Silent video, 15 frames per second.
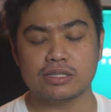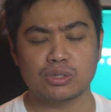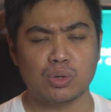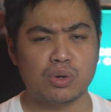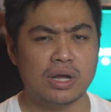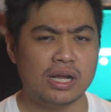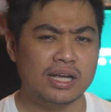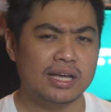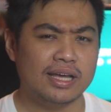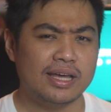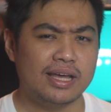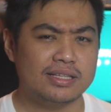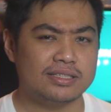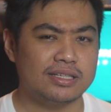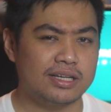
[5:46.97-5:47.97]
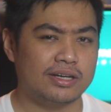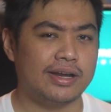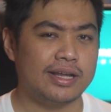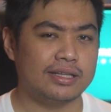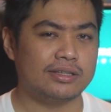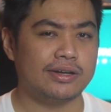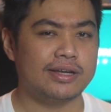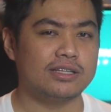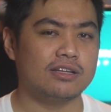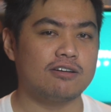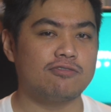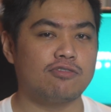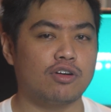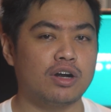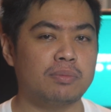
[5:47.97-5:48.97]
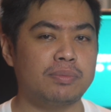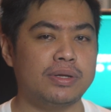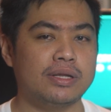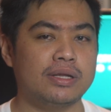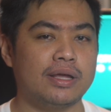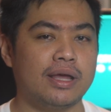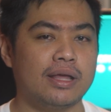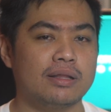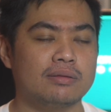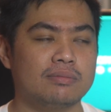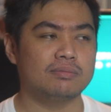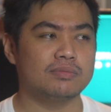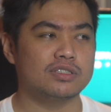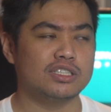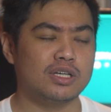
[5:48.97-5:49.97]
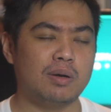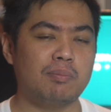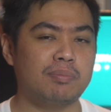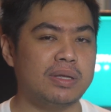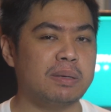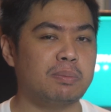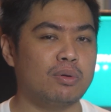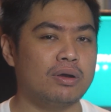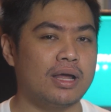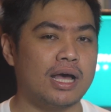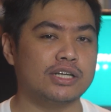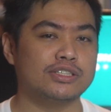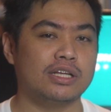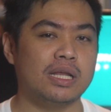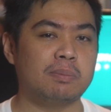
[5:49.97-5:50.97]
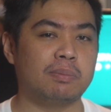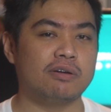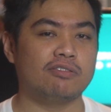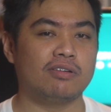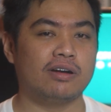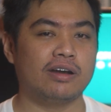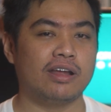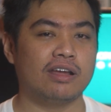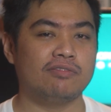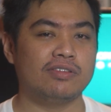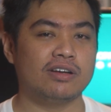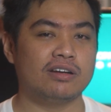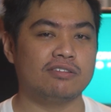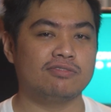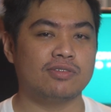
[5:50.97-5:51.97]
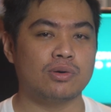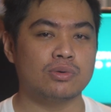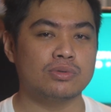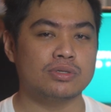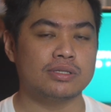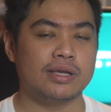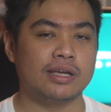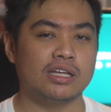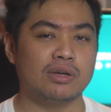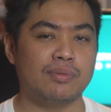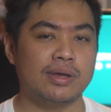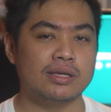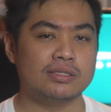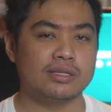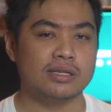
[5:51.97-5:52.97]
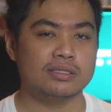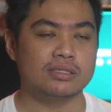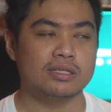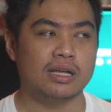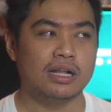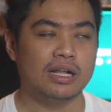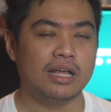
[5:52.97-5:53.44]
So it's a great trade-off for me, and some people actually prefer heavier phones anyway since